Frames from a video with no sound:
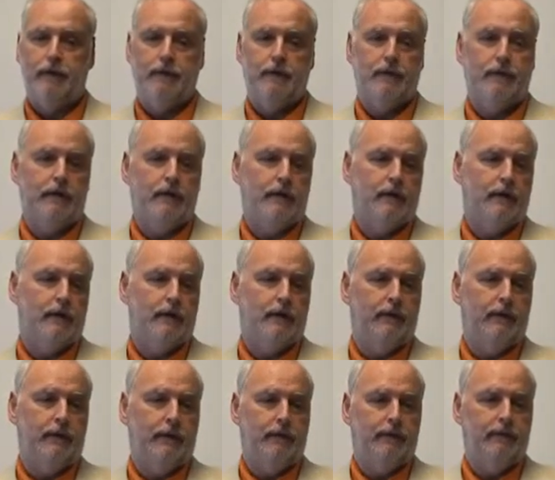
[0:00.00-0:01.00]
in
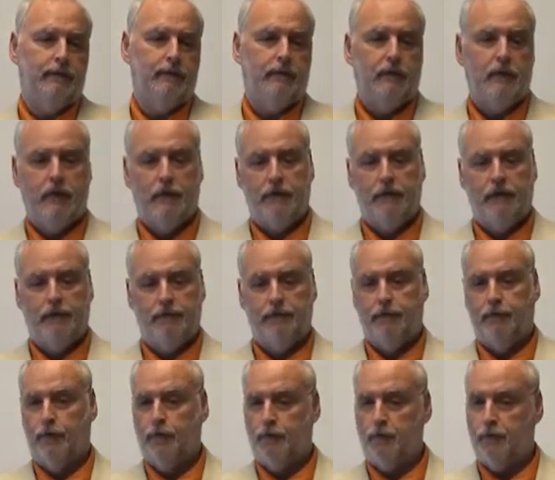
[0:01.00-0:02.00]
uh,
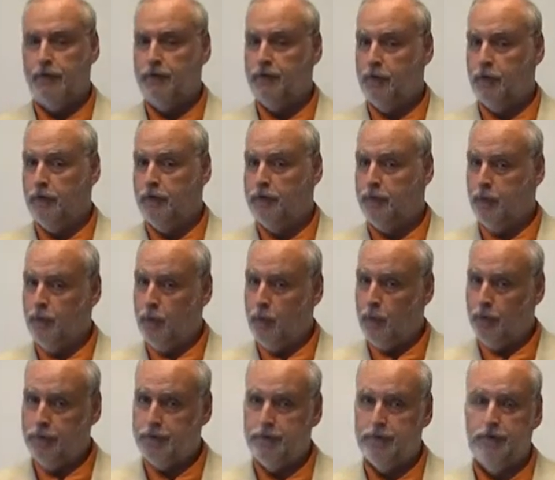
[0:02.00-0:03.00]
invertebrates and also in
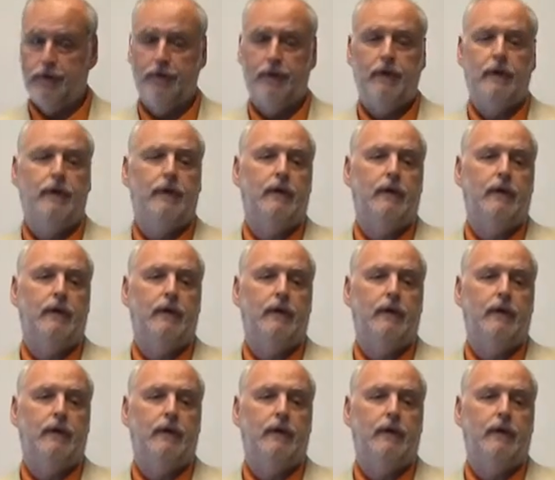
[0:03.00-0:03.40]
horses,